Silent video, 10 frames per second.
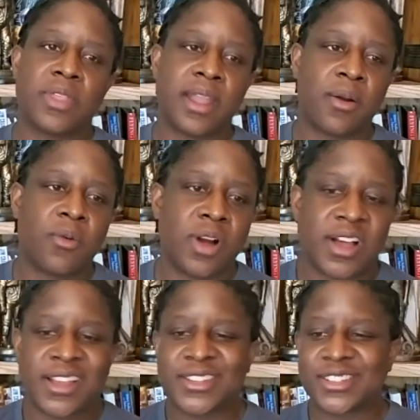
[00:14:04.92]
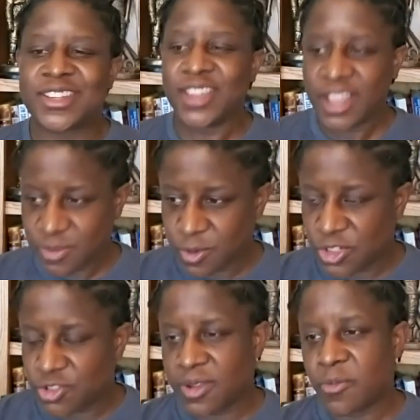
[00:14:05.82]
there was, yes, when
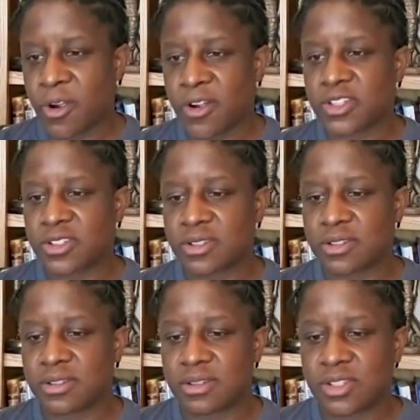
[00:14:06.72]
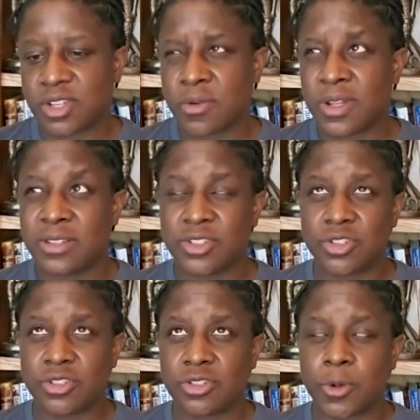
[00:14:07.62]
DreamWorks, so in
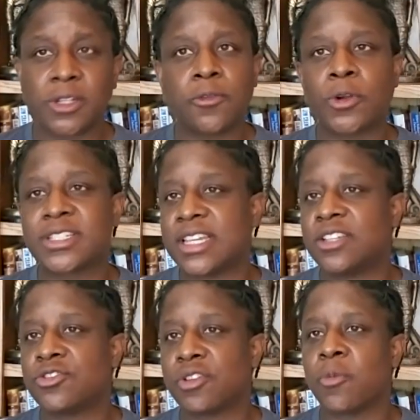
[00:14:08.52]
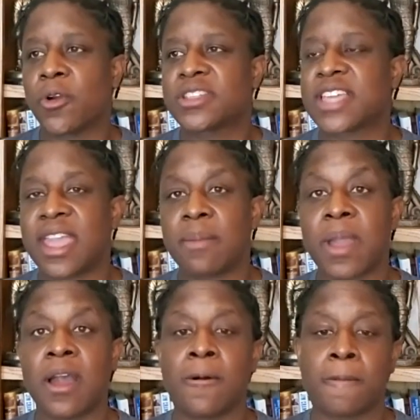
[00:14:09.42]
2014, DreamWorks came
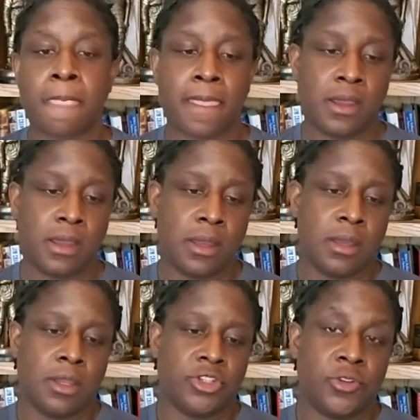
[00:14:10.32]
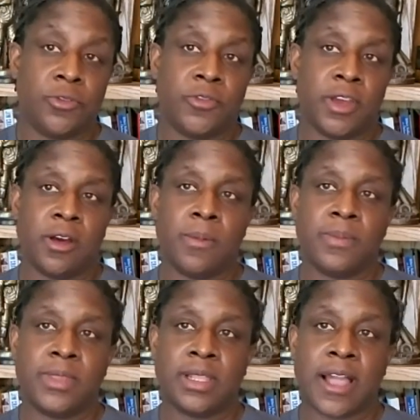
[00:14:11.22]
out to
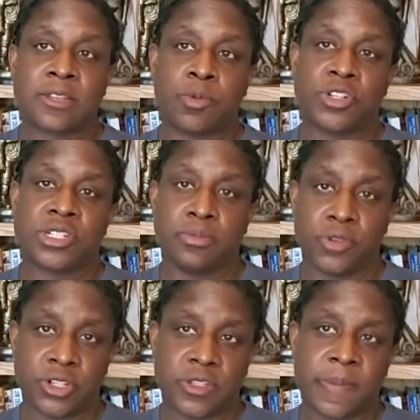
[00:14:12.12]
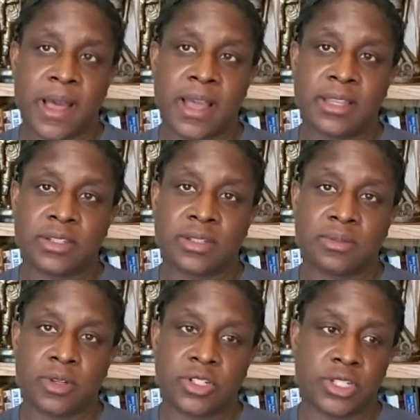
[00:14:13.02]
film the last portion of Bridge of Spies,
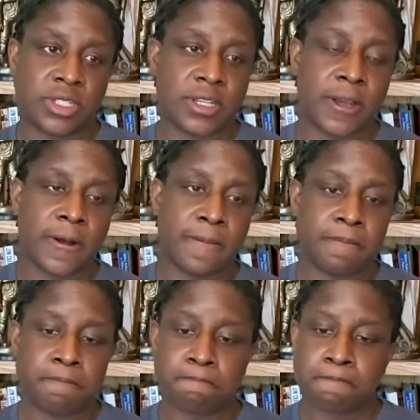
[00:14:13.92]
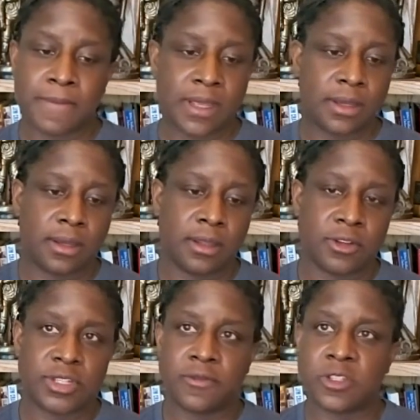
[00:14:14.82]
which is, um, you know,
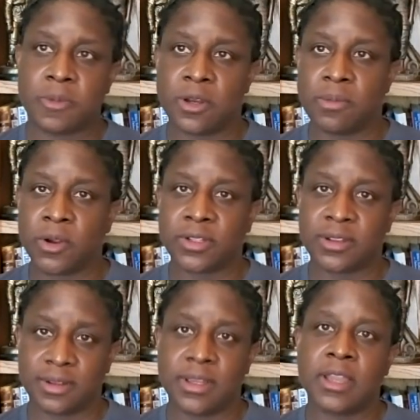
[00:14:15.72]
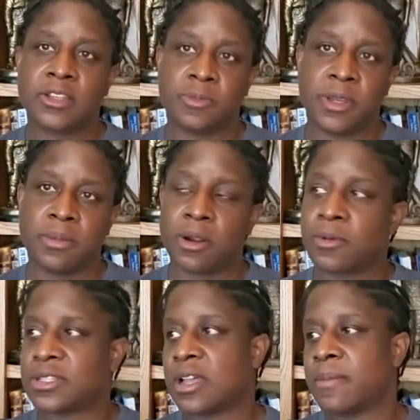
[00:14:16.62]
Steven Spielberg. Spielberg. Yeah, Spielberg
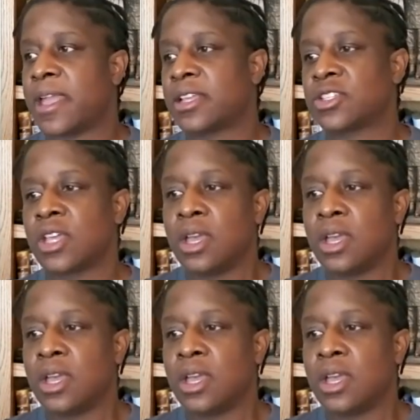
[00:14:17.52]
with Tom Hanks.